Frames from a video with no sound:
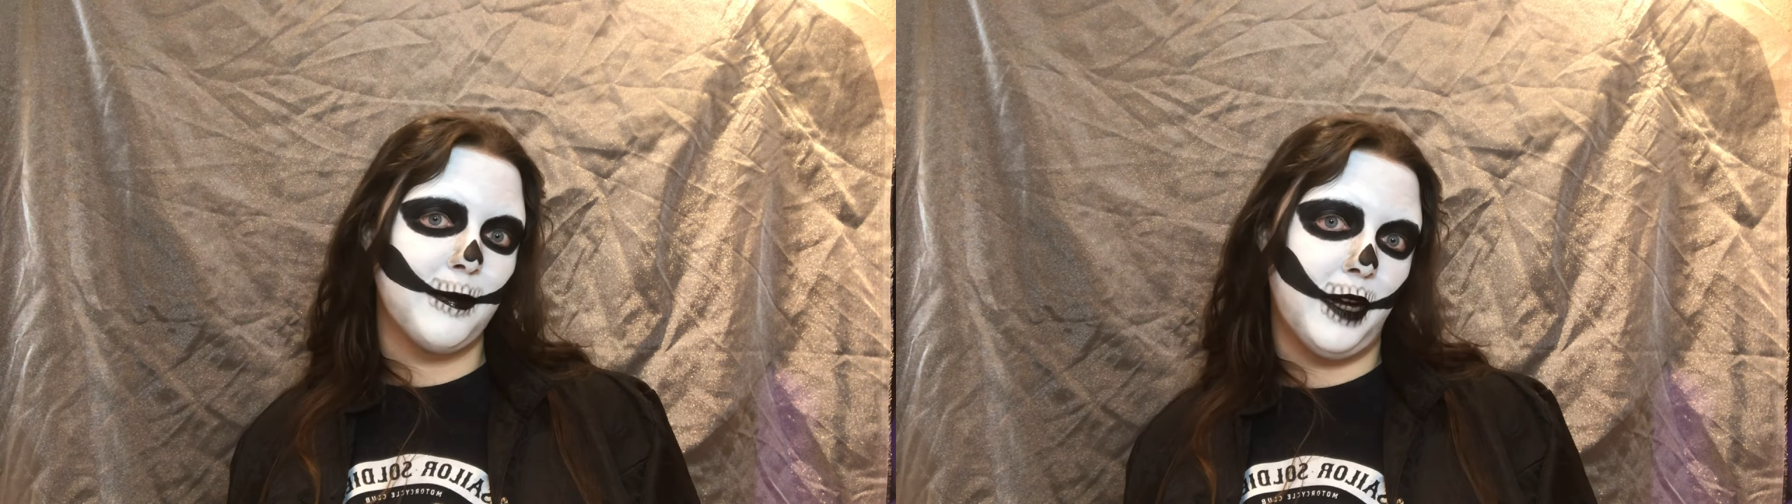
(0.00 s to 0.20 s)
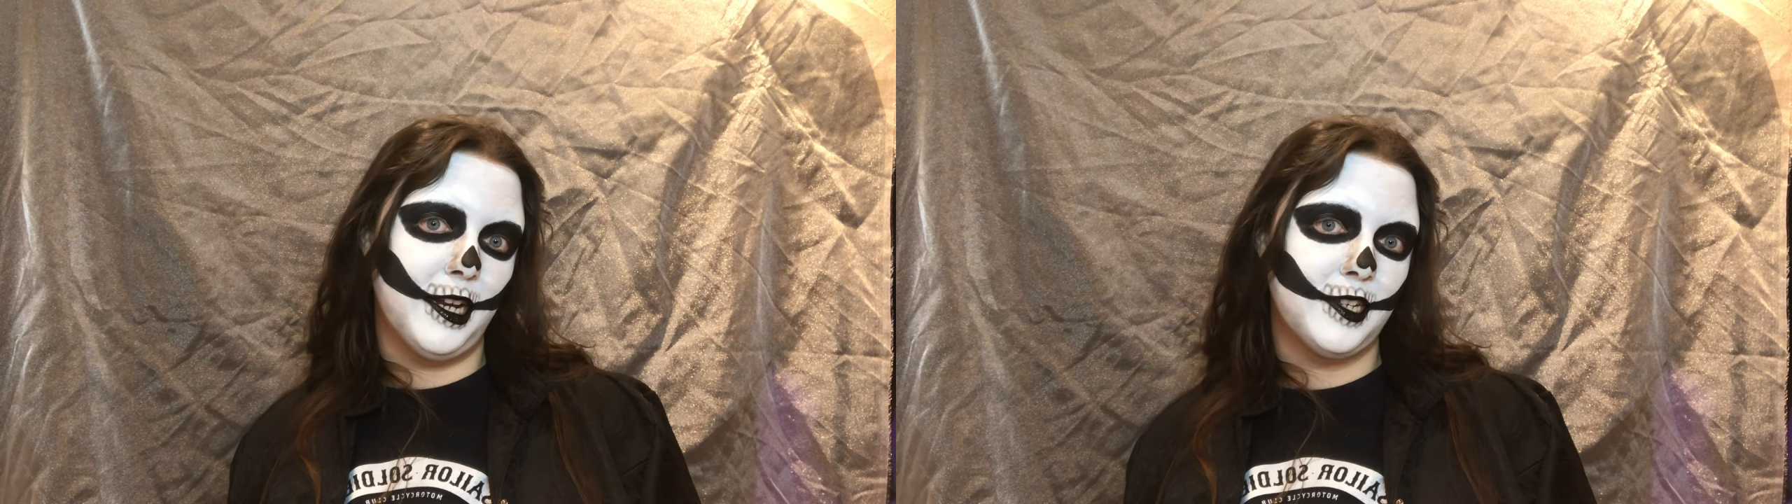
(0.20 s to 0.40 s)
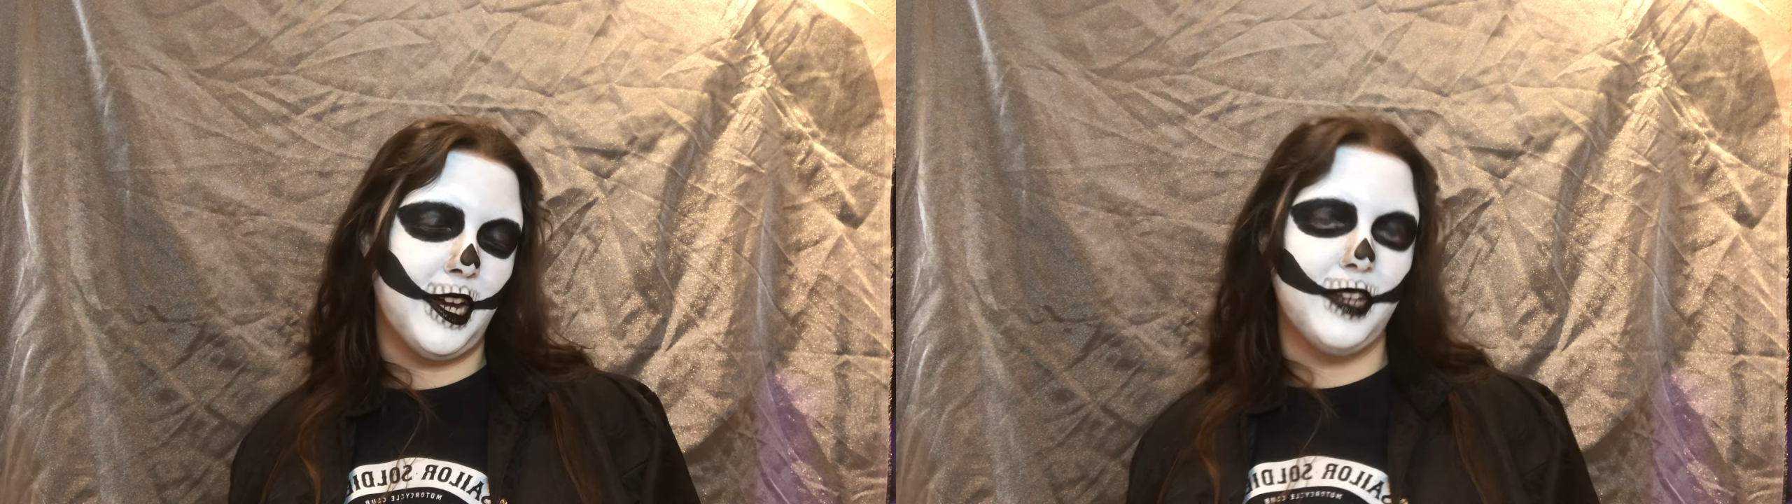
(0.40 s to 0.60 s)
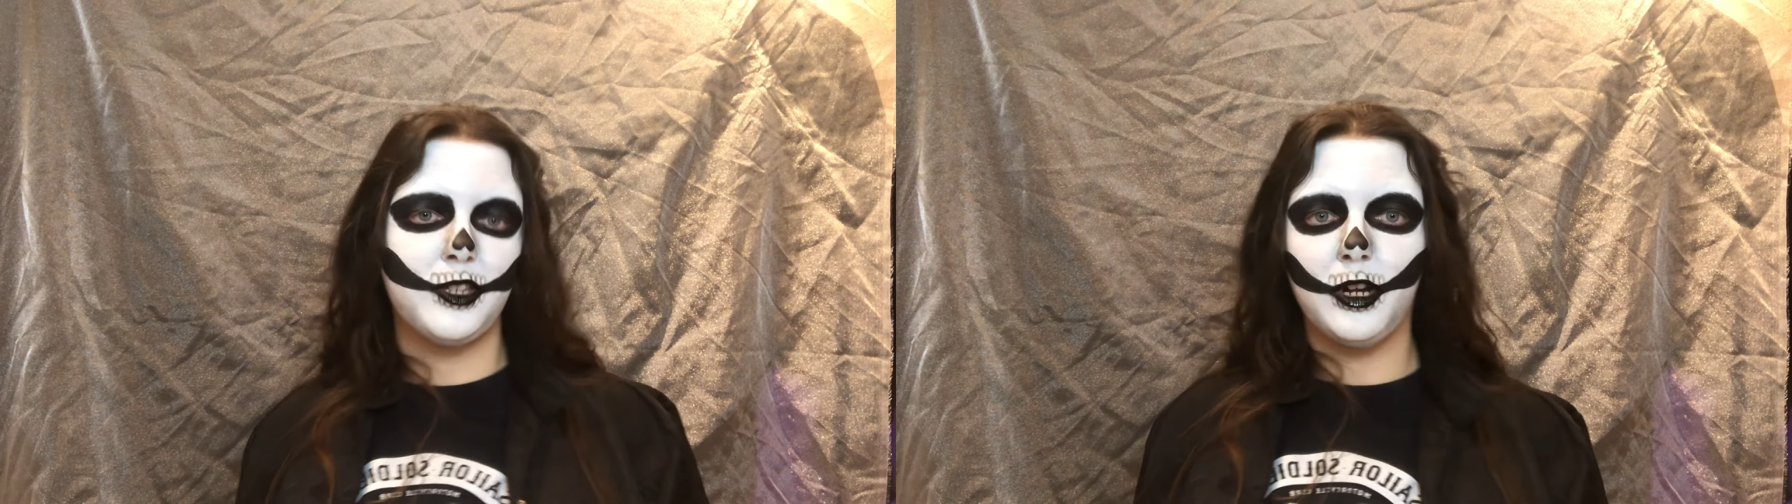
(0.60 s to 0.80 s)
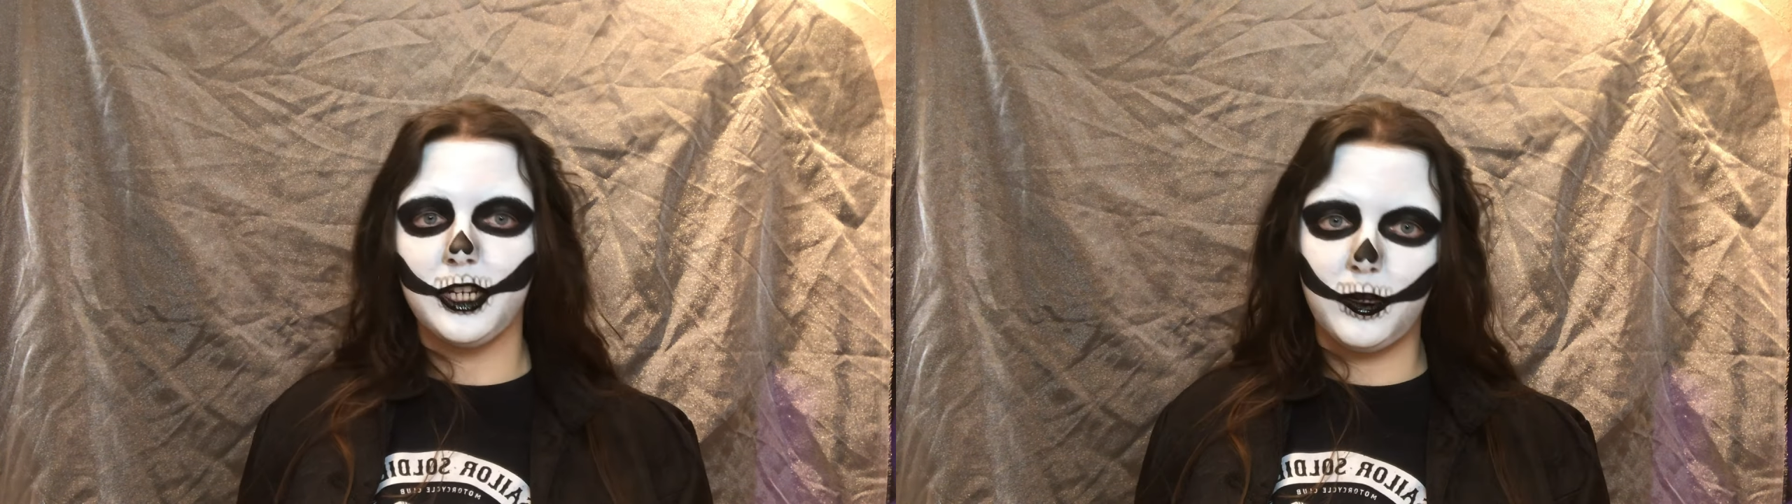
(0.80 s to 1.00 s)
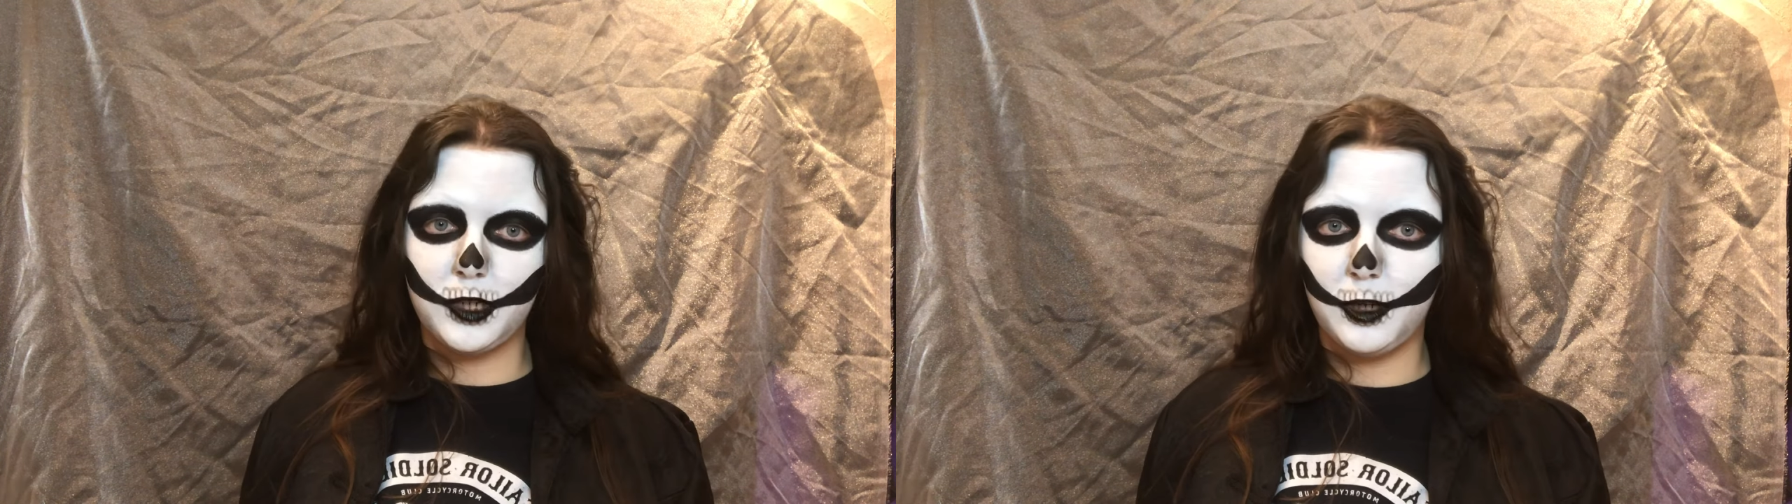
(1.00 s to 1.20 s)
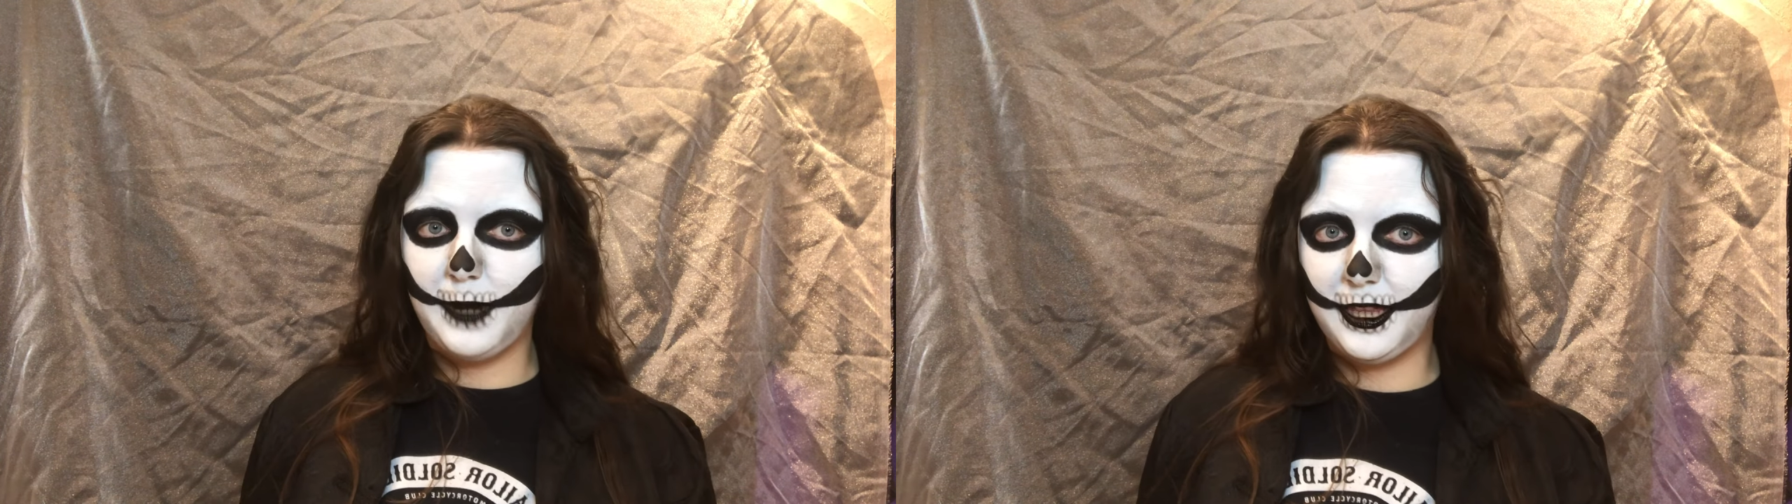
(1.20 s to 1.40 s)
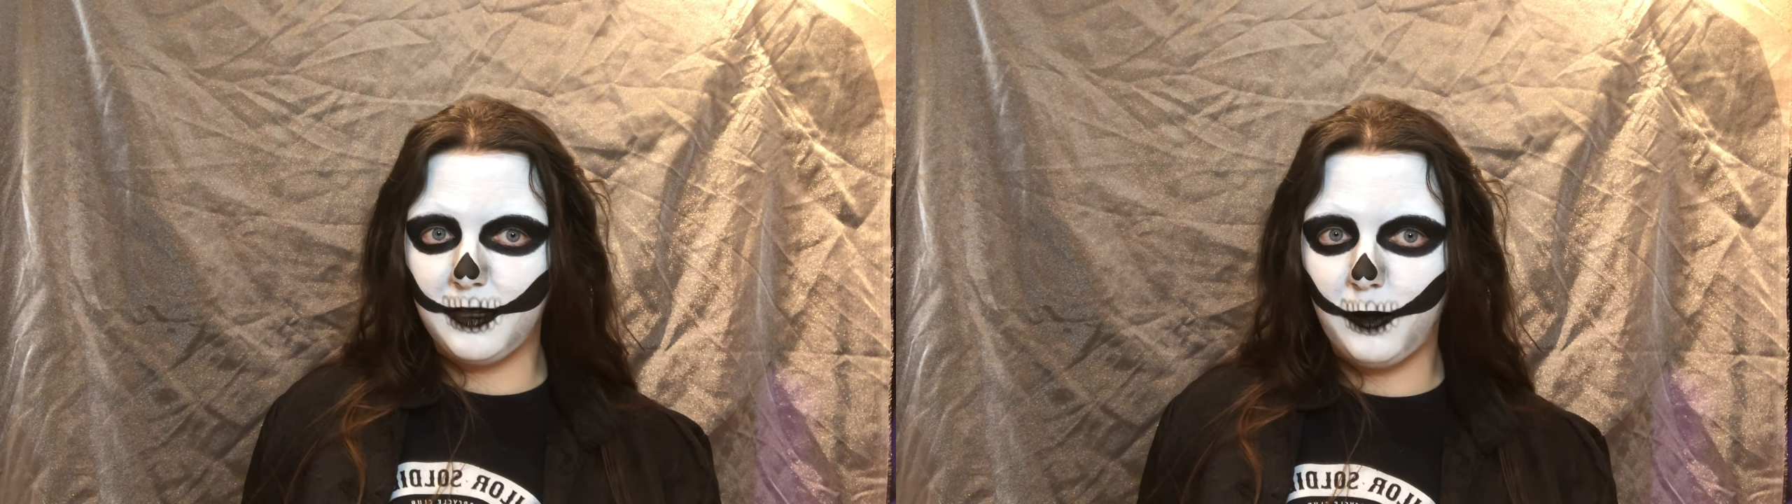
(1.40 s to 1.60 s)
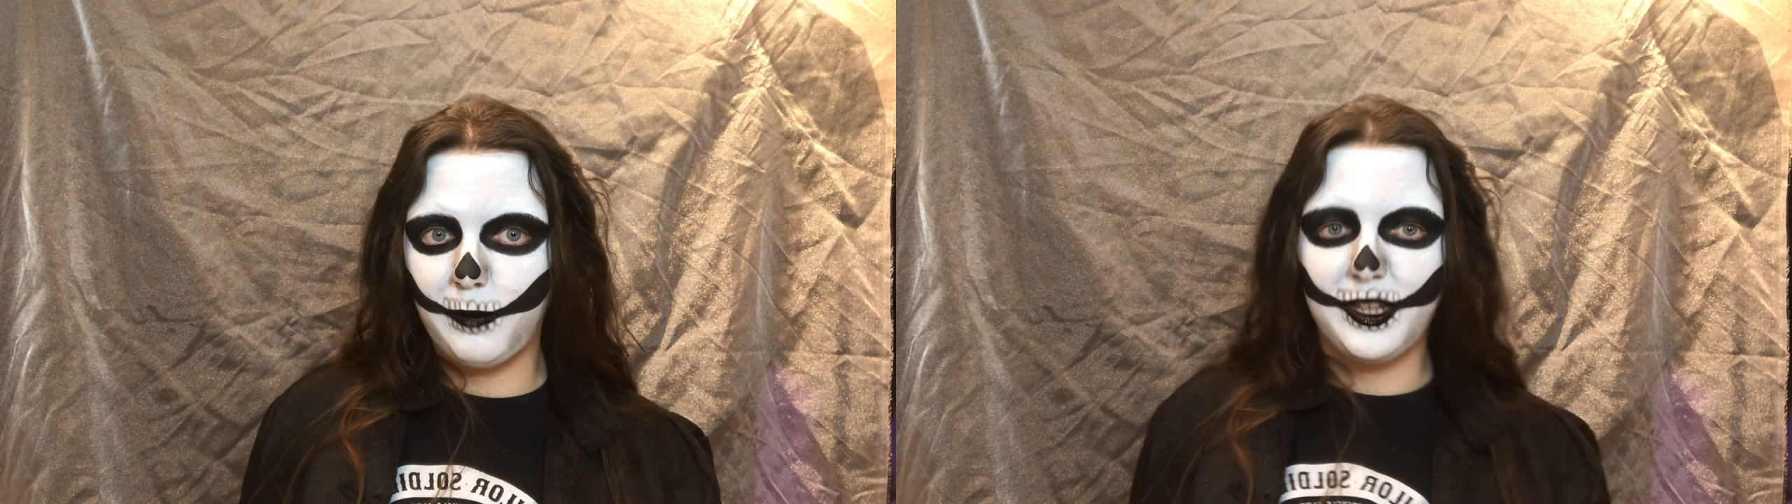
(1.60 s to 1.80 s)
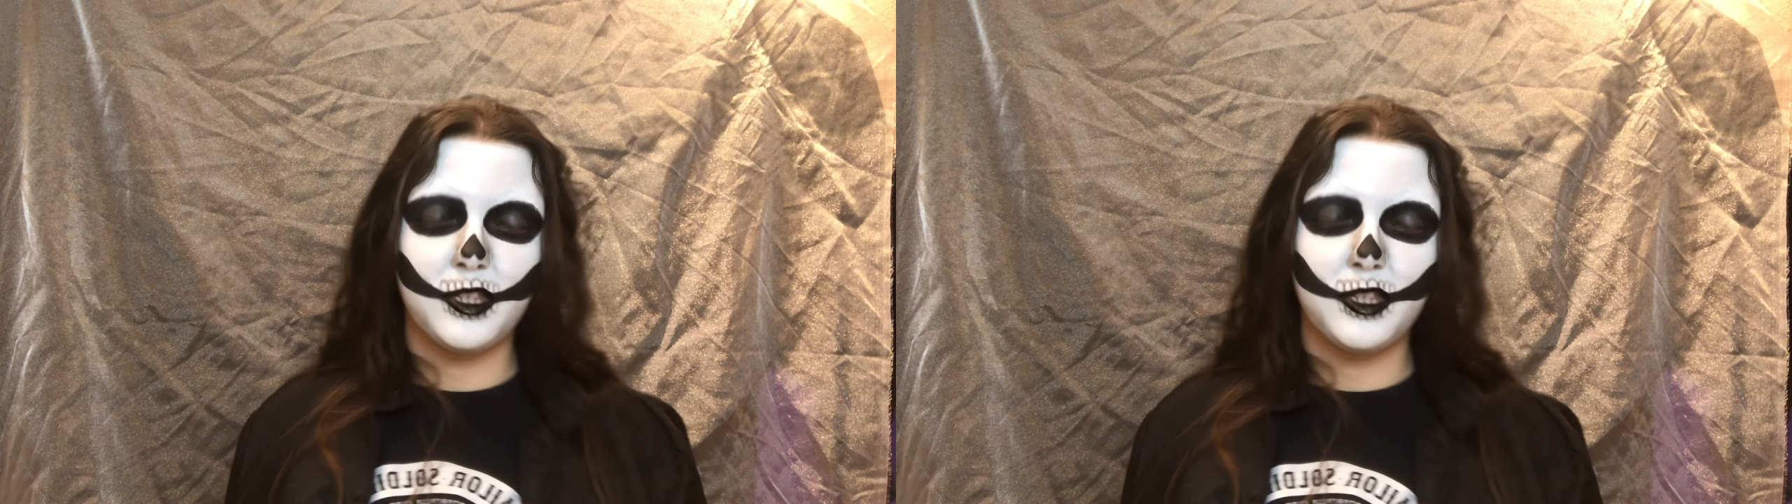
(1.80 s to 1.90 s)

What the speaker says: monetized on YouTube at the moment,